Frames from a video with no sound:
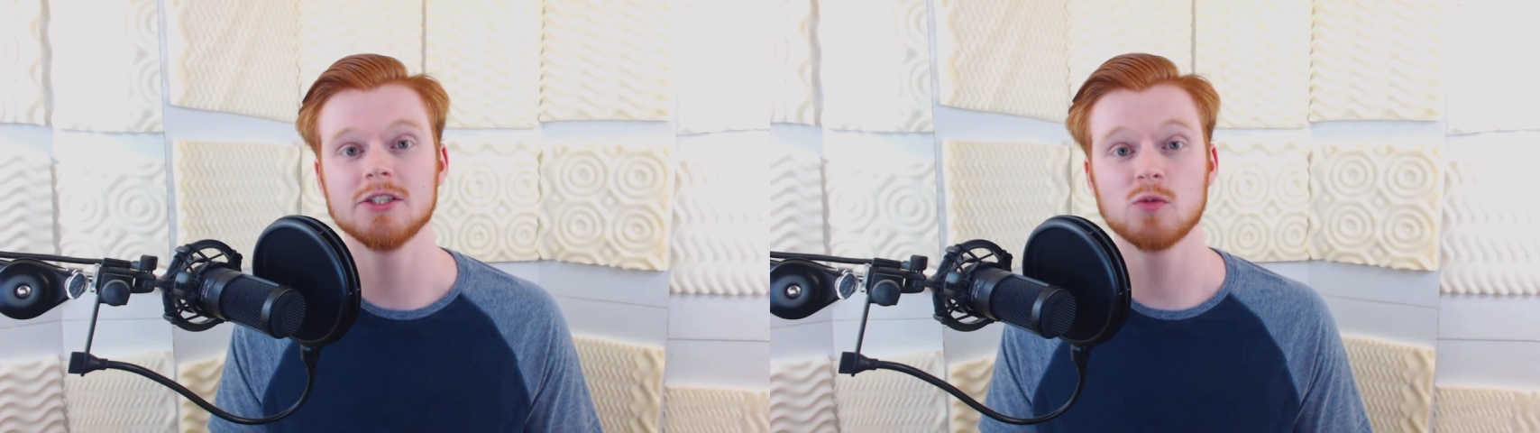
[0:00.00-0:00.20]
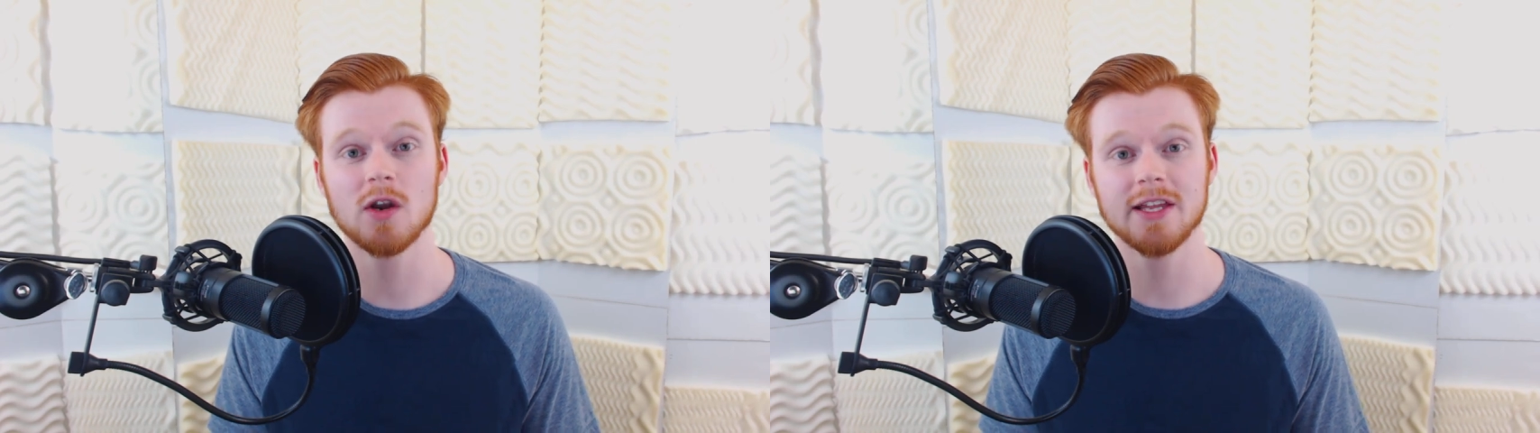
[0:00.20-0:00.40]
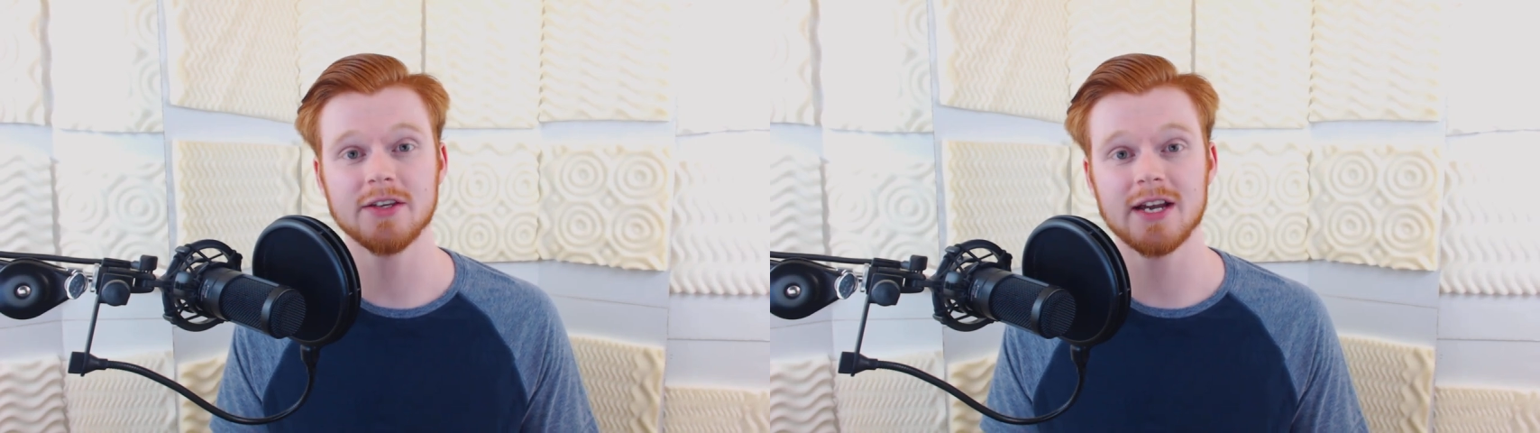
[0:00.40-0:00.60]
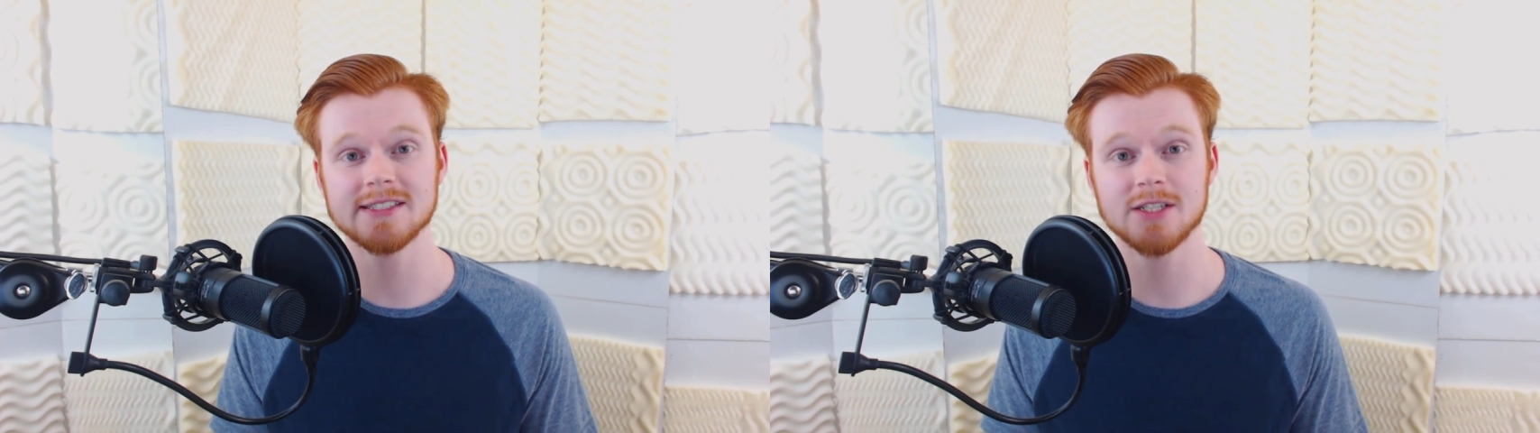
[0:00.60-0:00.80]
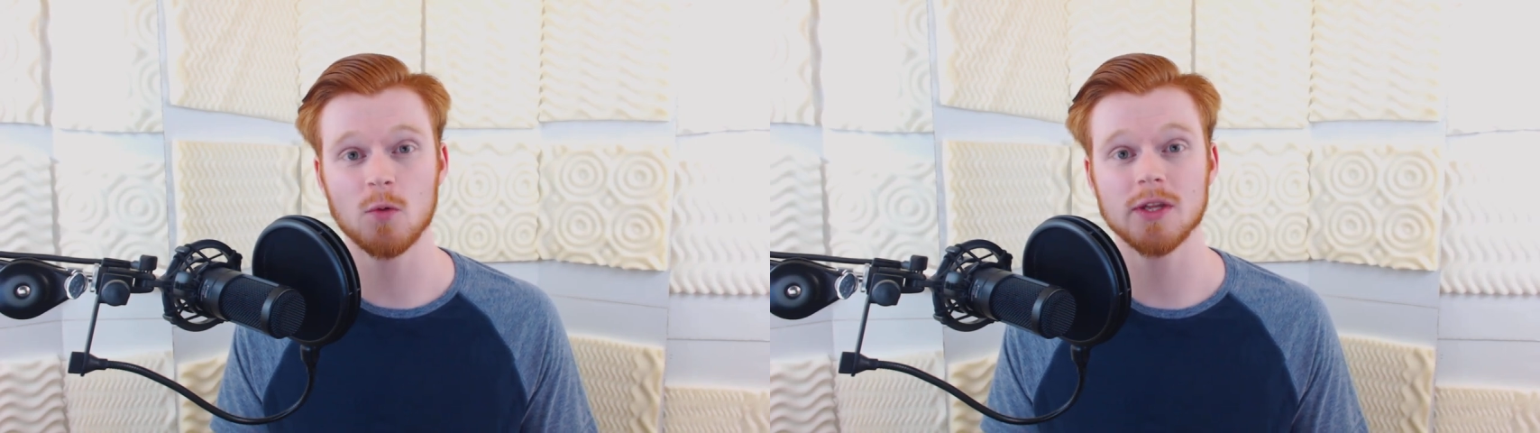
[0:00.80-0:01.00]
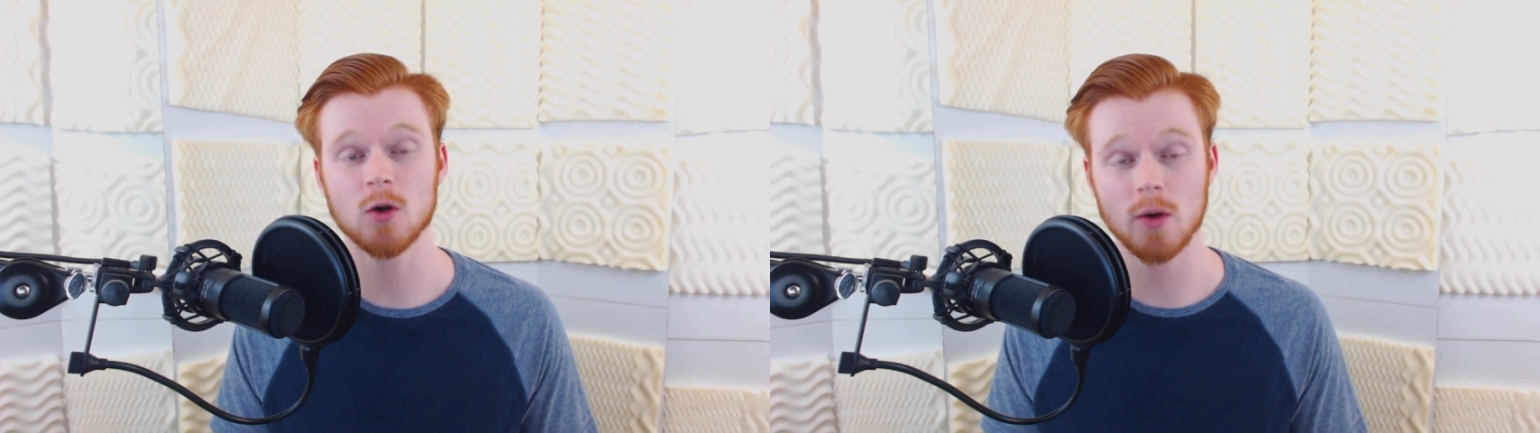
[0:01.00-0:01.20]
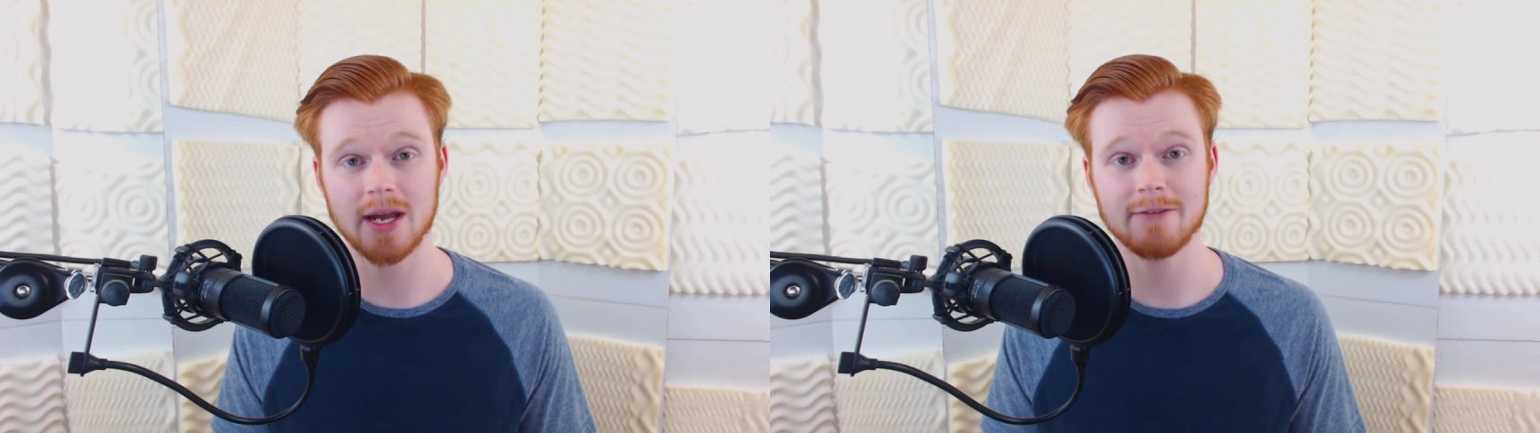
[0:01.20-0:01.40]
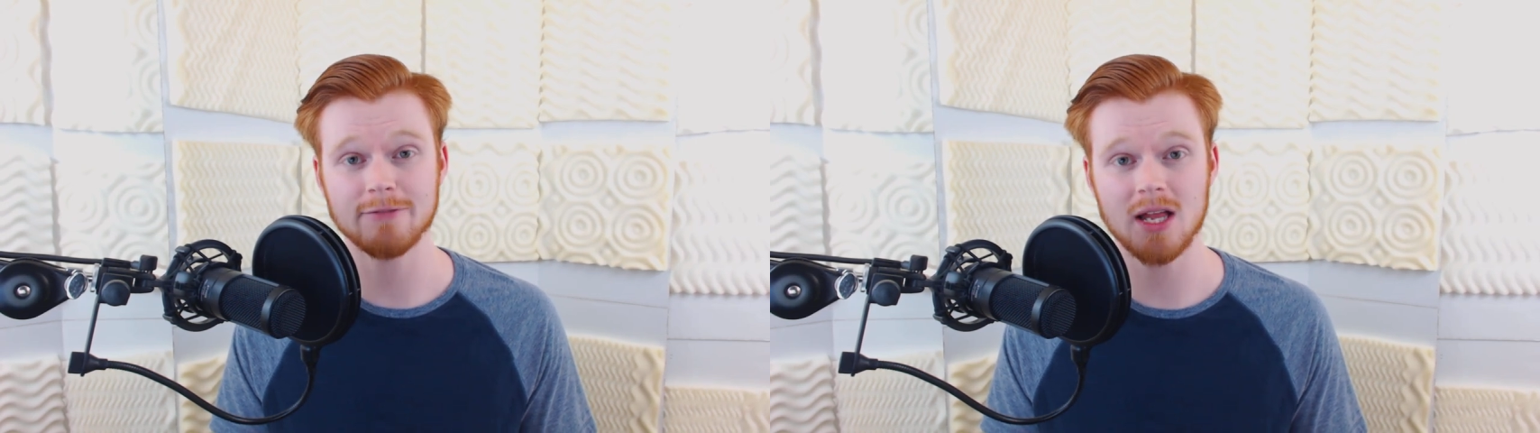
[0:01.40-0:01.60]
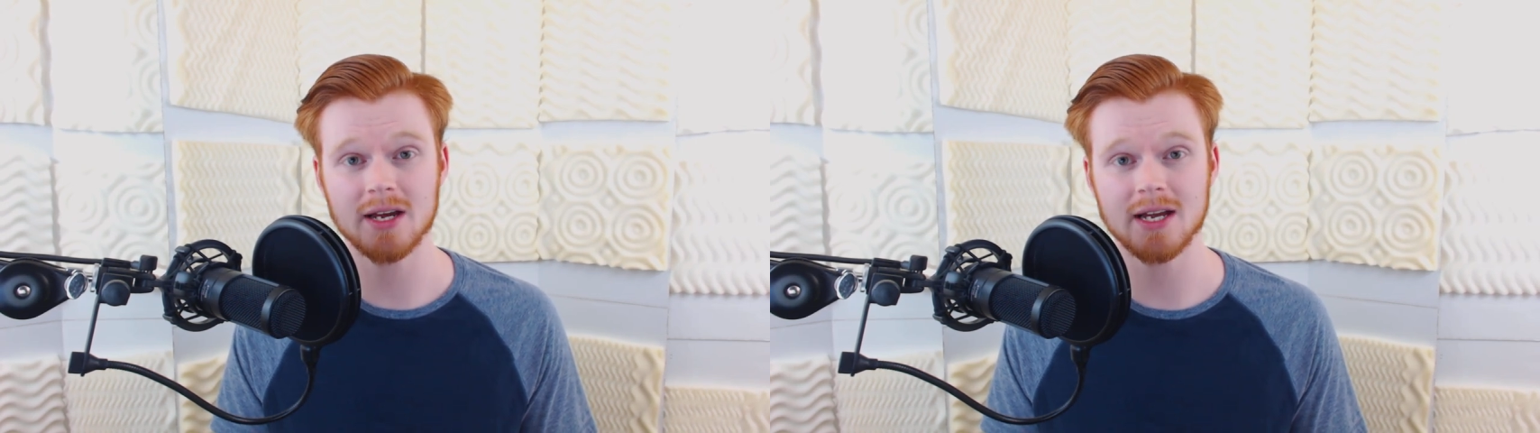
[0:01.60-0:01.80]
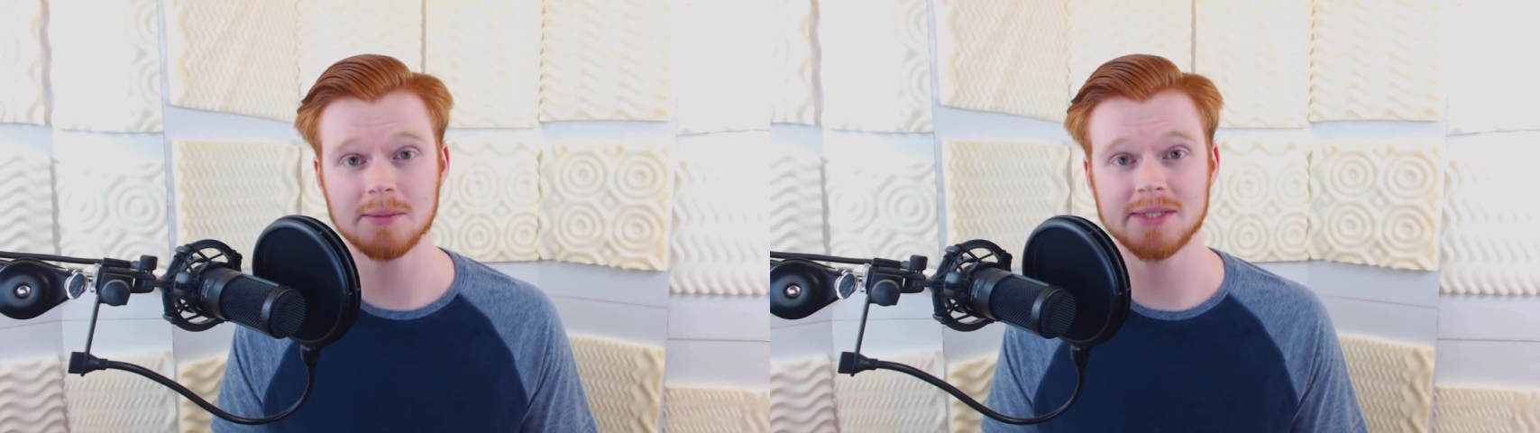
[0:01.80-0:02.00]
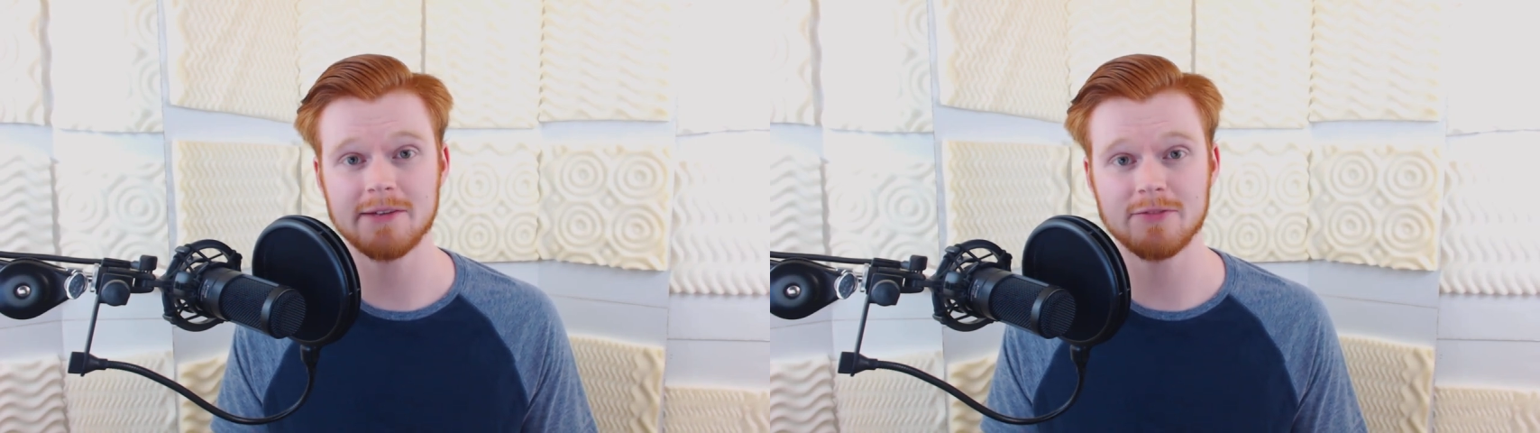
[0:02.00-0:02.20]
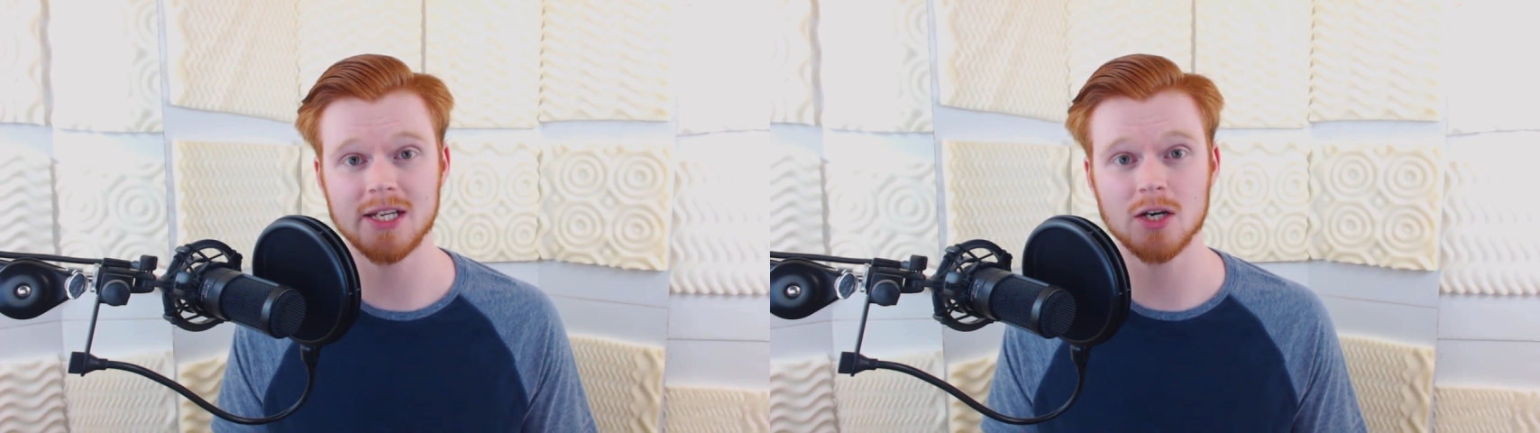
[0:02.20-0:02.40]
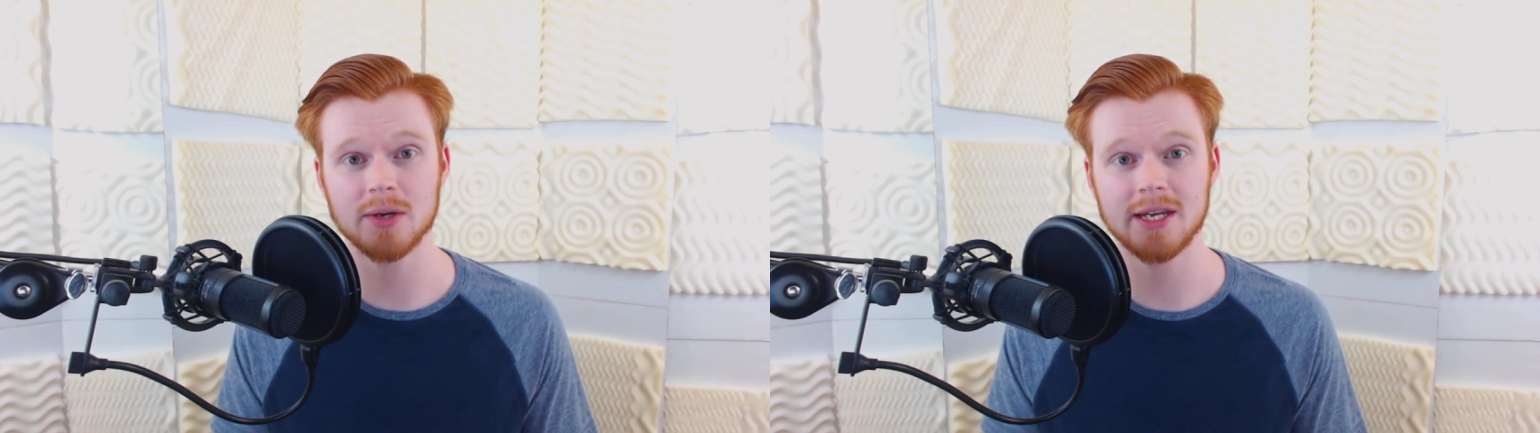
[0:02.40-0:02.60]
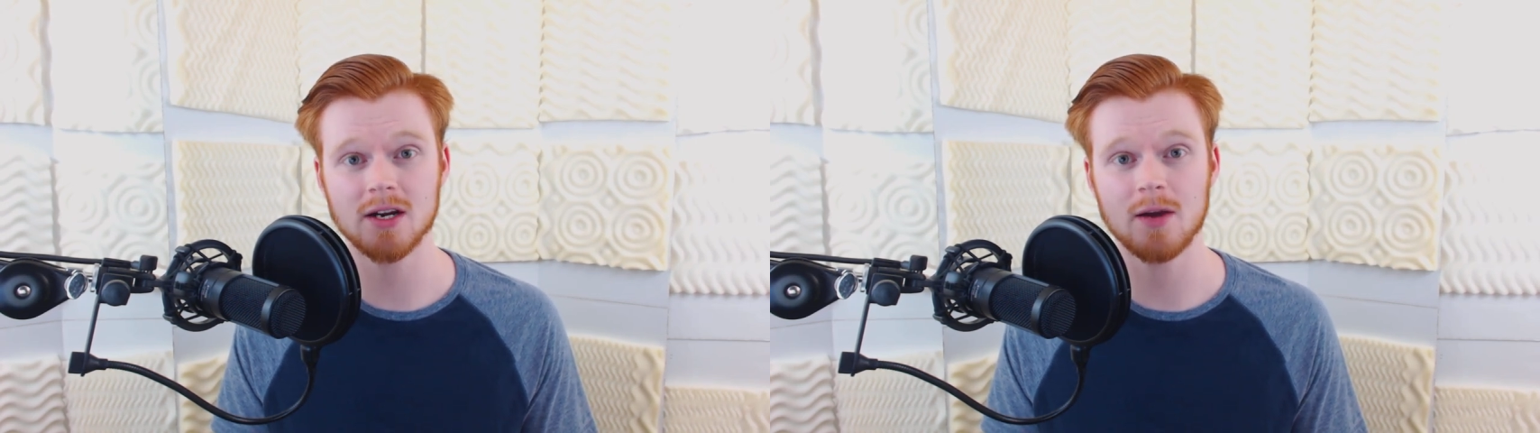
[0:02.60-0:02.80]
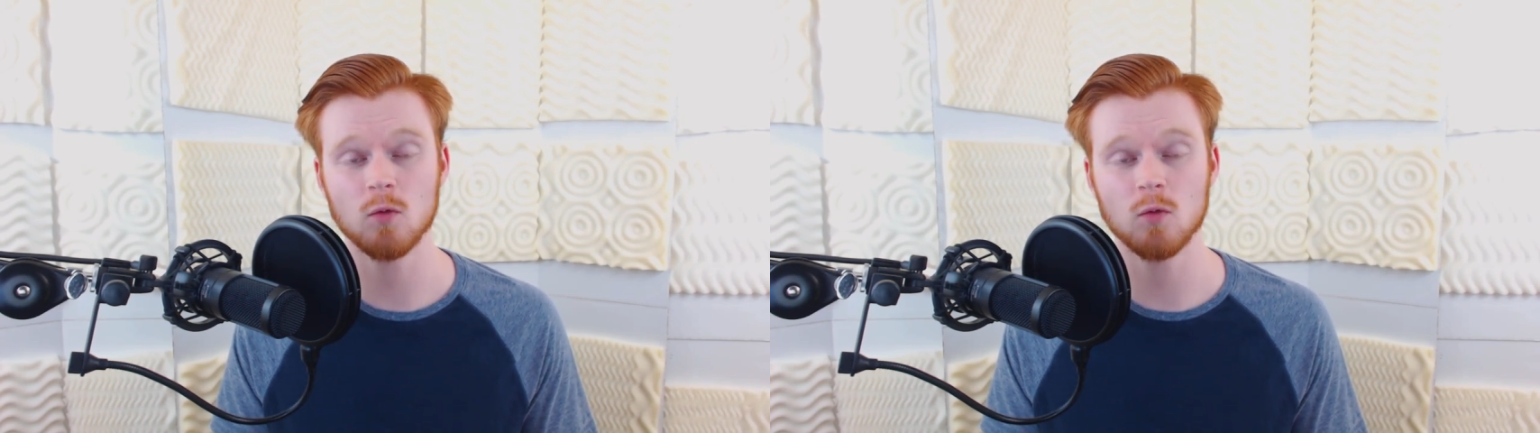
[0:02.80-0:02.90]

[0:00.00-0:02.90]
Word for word: just want to let you guys know with a quick vlog update video here.